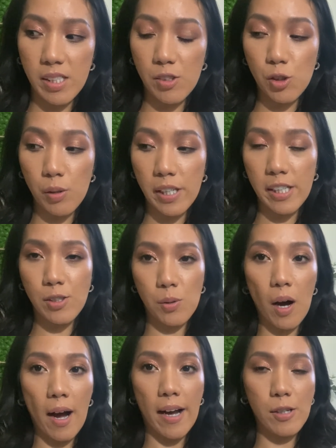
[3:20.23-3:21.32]
took it to
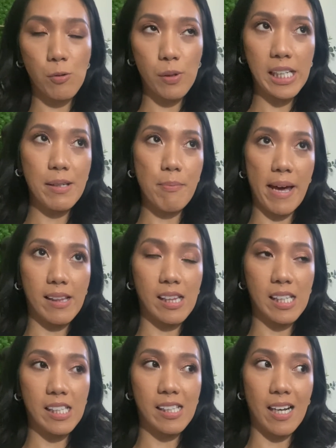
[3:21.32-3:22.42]
heart really
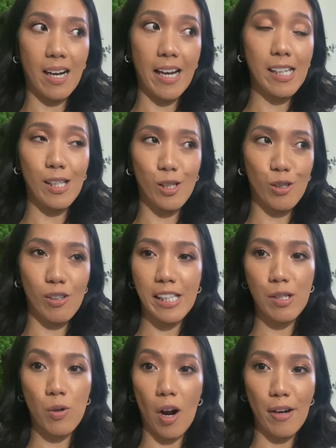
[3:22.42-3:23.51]
badly, that I literally
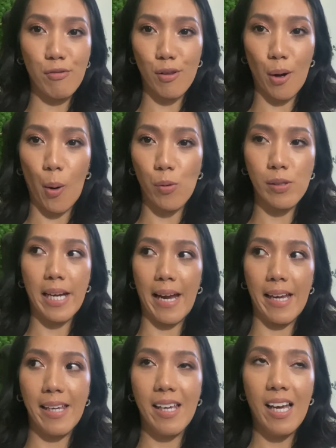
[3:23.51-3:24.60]
cried for the whole
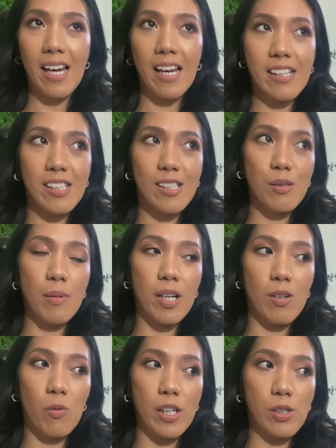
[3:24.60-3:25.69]
day. Like, doesn't
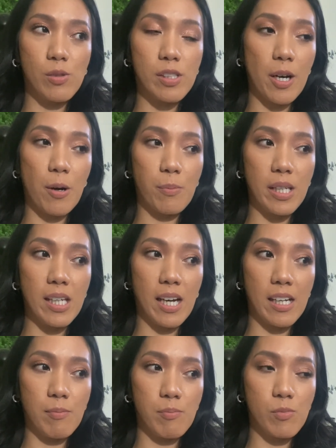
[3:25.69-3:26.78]
matter what you tell me,
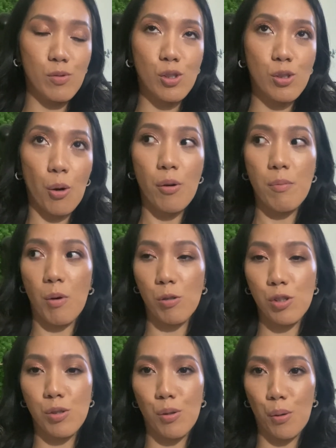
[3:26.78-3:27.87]
I'm so
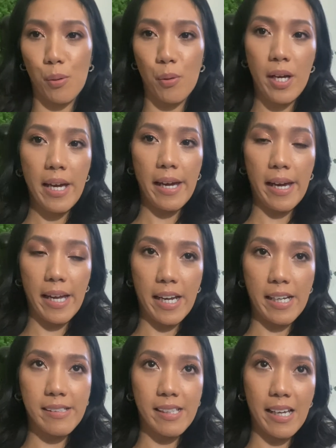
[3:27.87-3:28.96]
emotional and
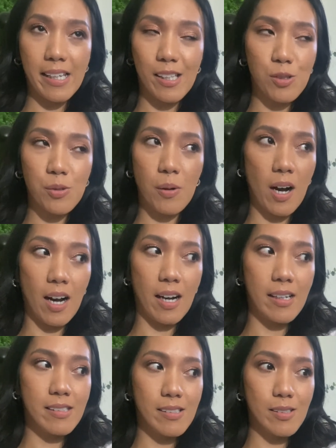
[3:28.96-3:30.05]
I take it to
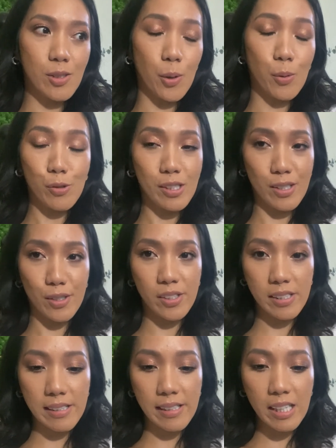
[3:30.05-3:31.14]
heart so
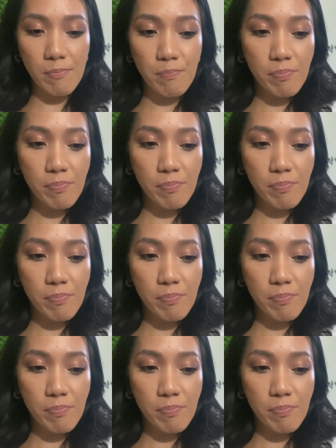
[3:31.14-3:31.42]
seriously.